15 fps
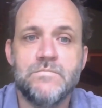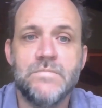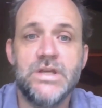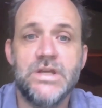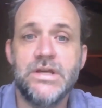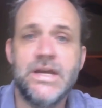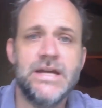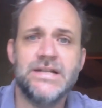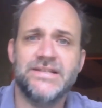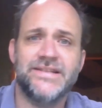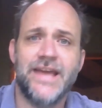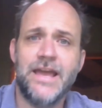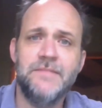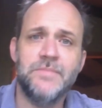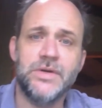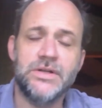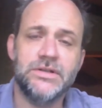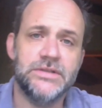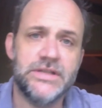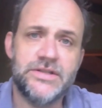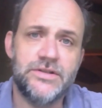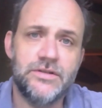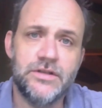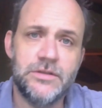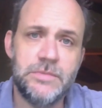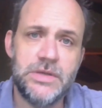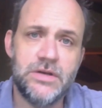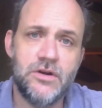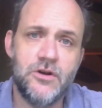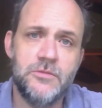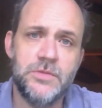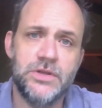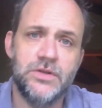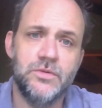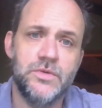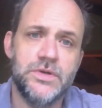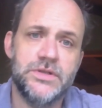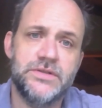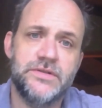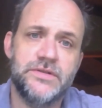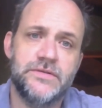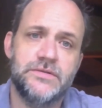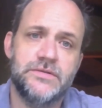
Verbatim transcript: You can't escape it unless you're going to be a hermit in the woods.